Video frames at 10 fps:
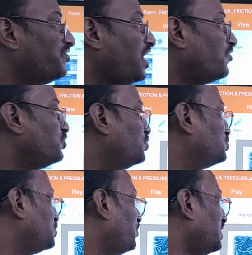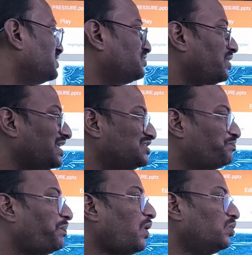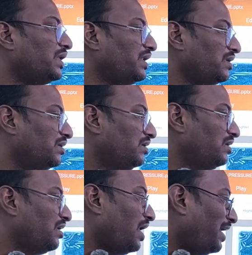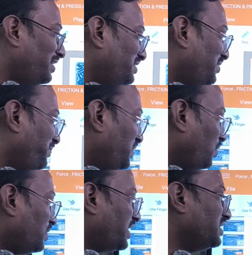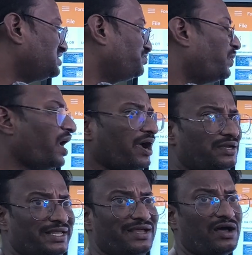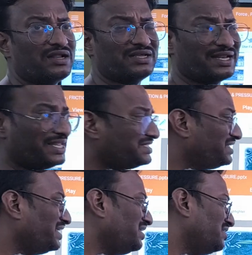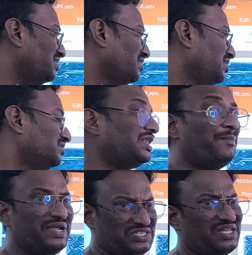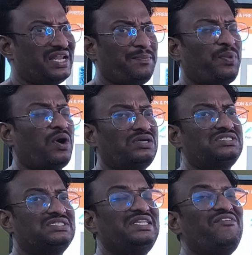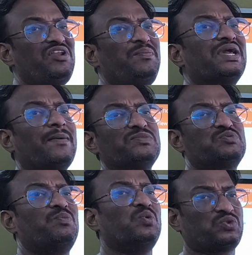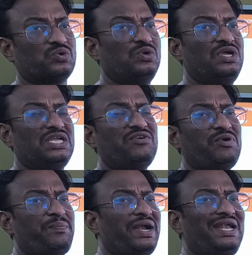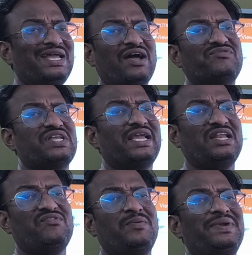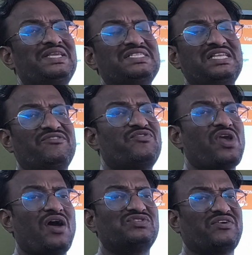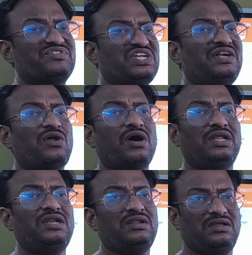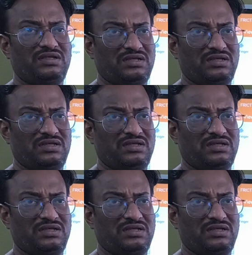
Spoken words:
we have used what is known as powder. And in the below case, by oiling or greasing the machinery parts, they will become smooth. Even pedaling of cycle will be easy if you have sufficient oil.